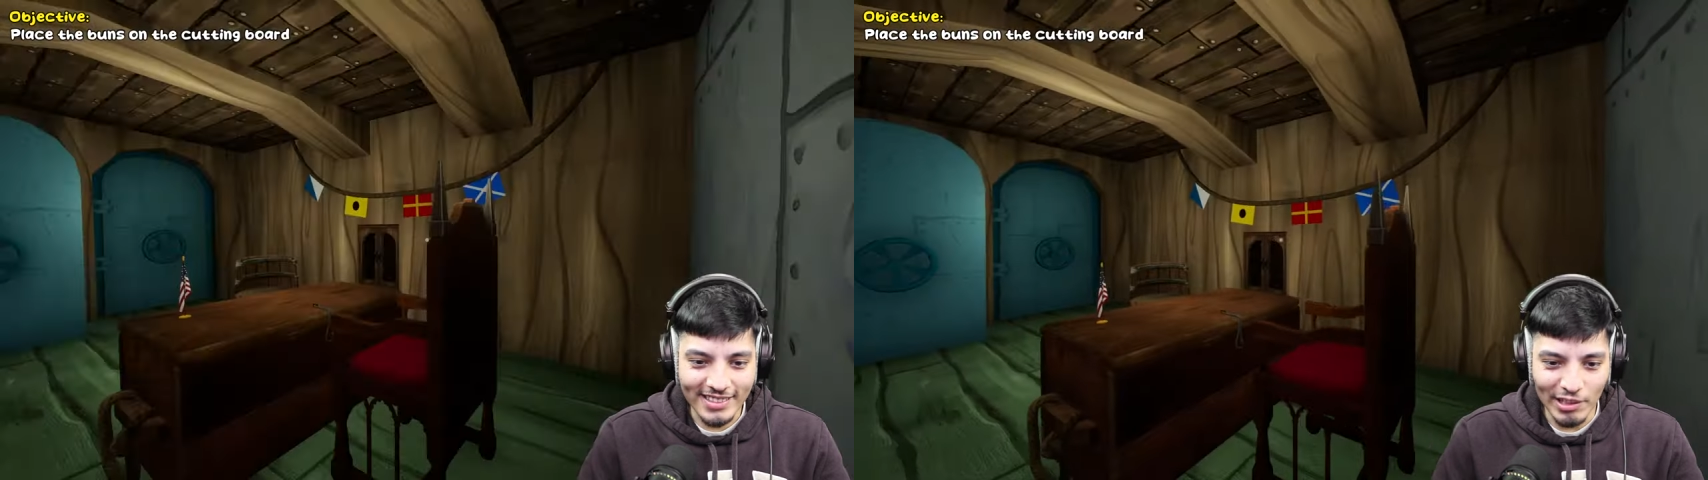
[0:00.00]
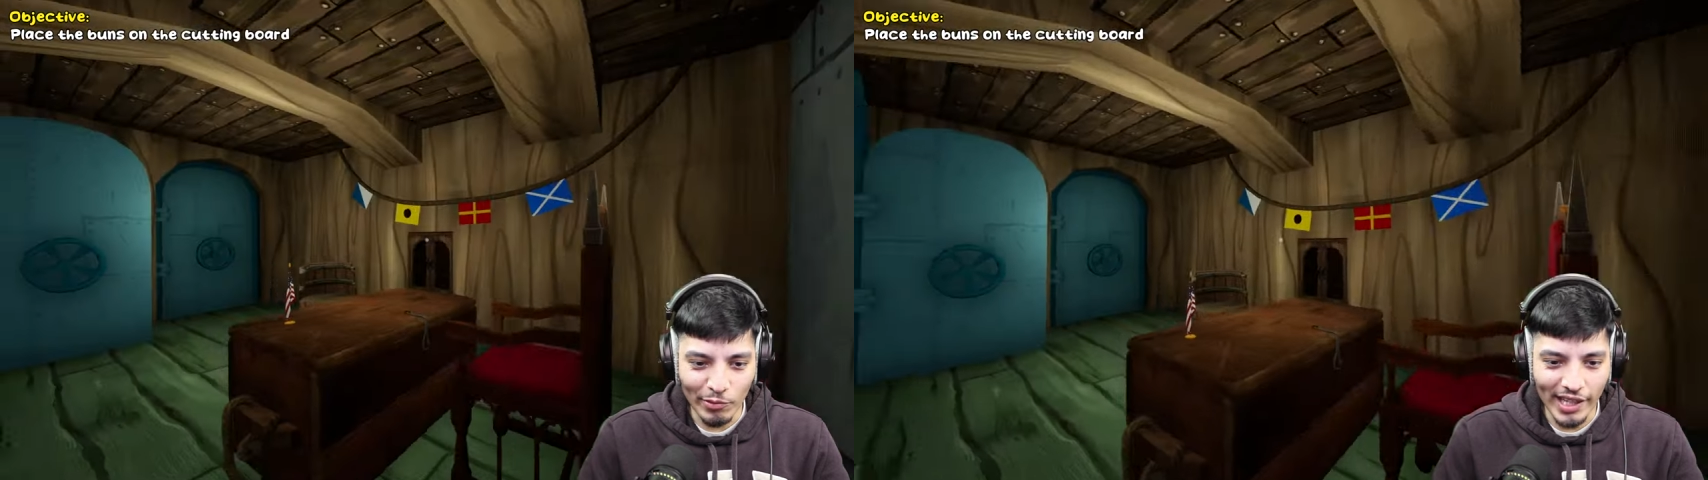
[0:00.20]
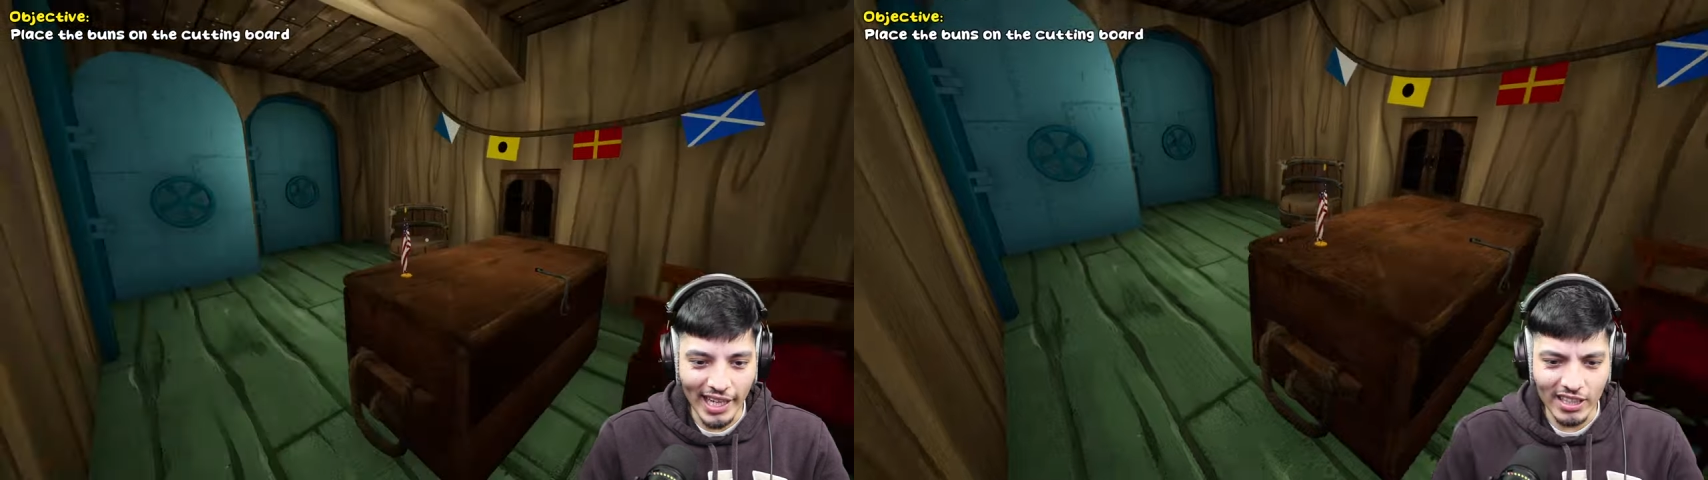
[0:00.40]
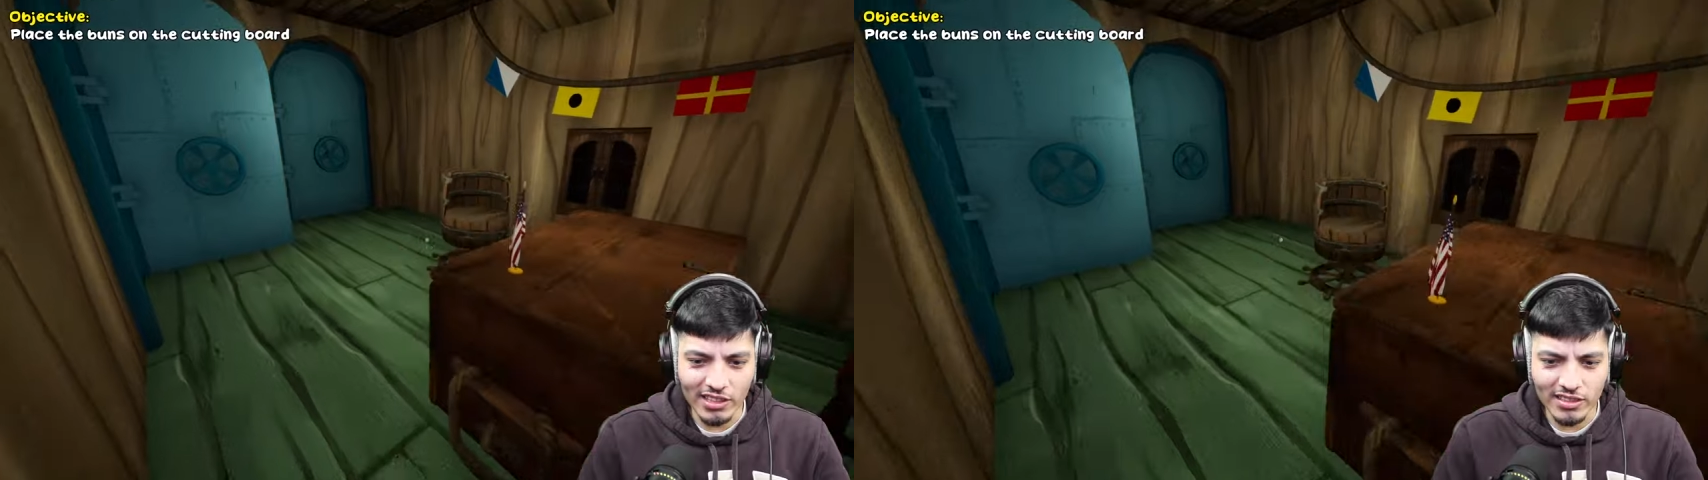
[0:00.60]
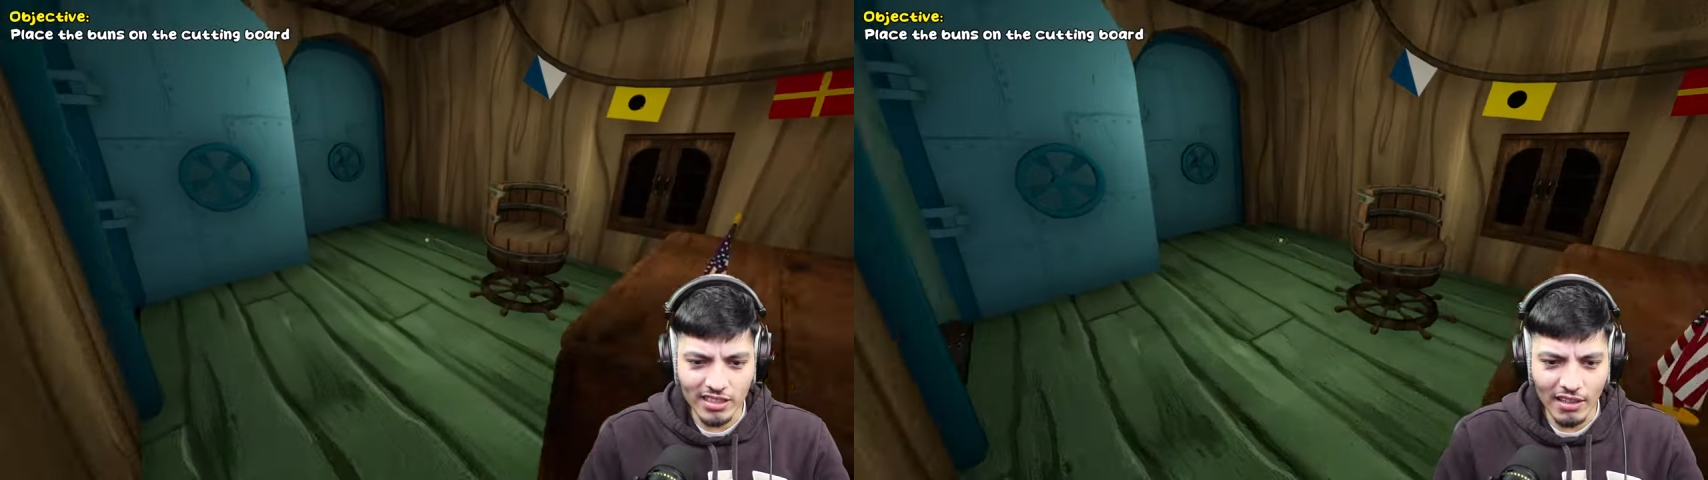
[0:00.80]
Some of that
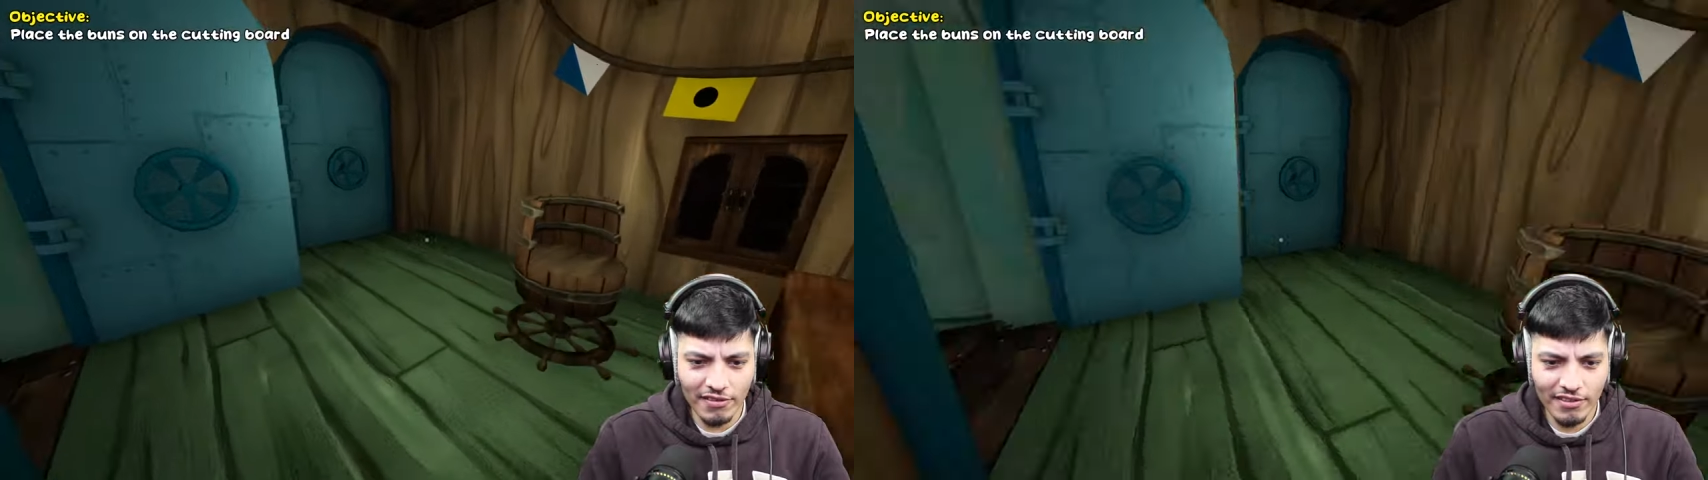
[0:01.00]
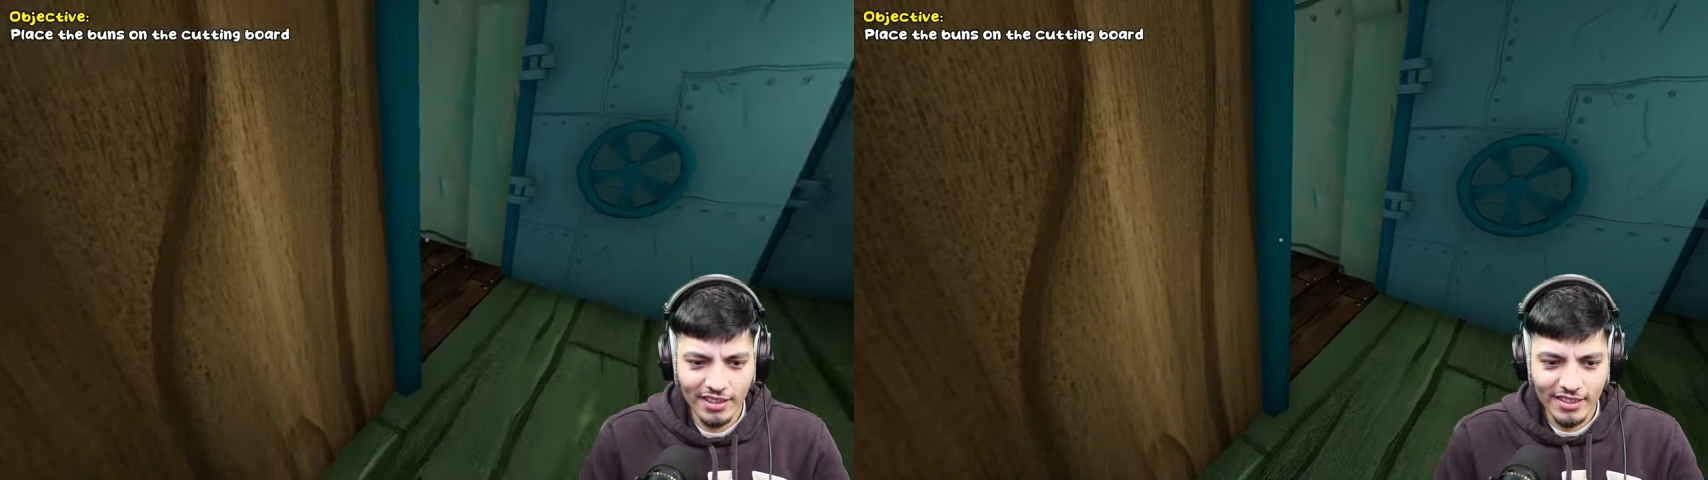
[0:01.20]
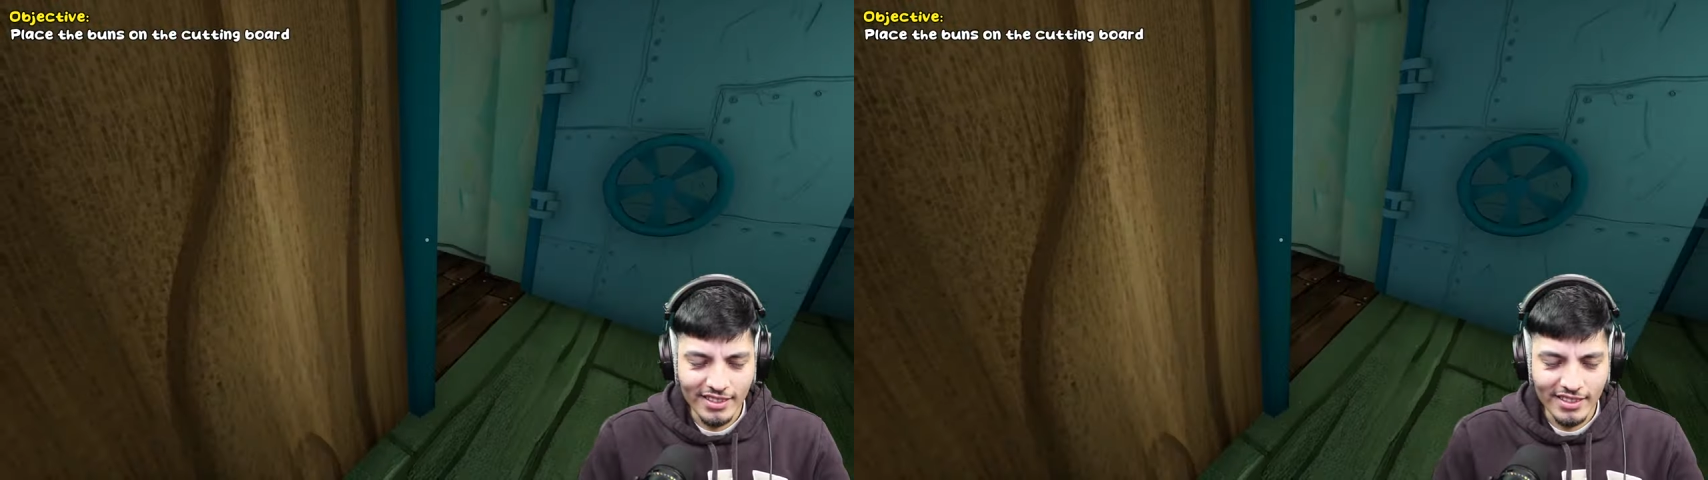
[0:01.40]
good stuff?